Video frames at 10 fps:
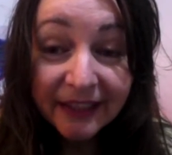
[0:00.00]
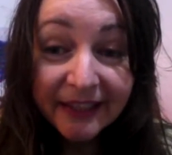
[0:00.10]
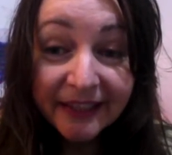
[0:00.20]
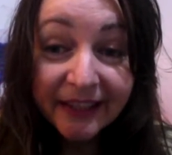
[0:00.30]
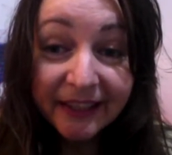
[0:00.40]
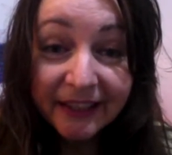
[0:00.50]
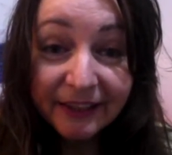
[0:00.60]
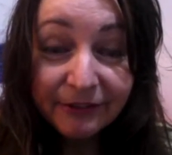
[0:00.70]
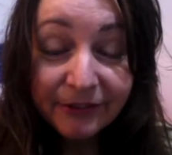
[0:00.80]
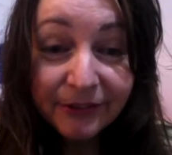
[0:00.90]
That
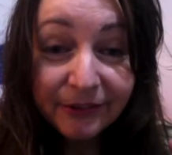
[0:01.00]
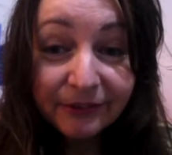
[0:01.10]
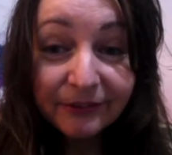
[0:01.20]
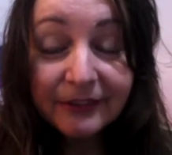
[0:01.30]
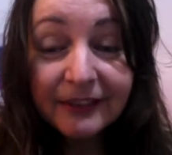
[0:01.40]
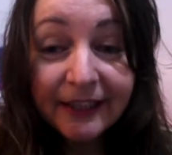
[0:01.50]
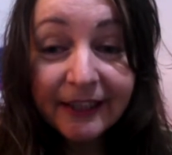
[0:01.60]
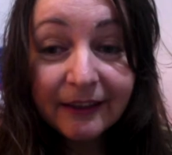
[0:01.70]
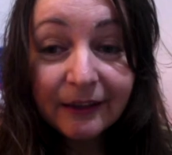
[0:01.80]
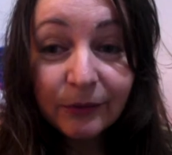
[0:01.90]
if you
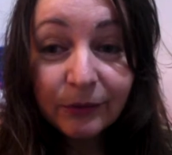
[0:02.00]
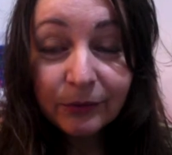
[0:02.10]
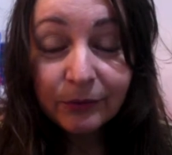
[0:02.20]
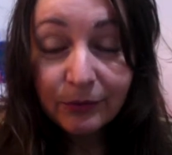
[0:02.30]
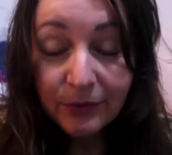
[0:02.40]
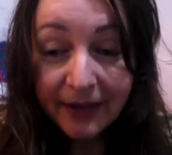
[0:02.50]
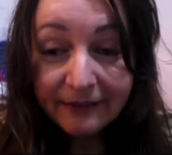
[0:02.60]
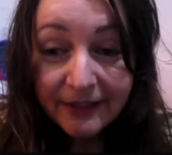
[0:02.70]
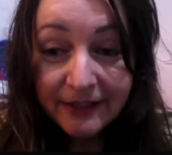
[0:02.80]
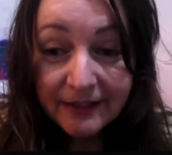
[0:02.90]
like having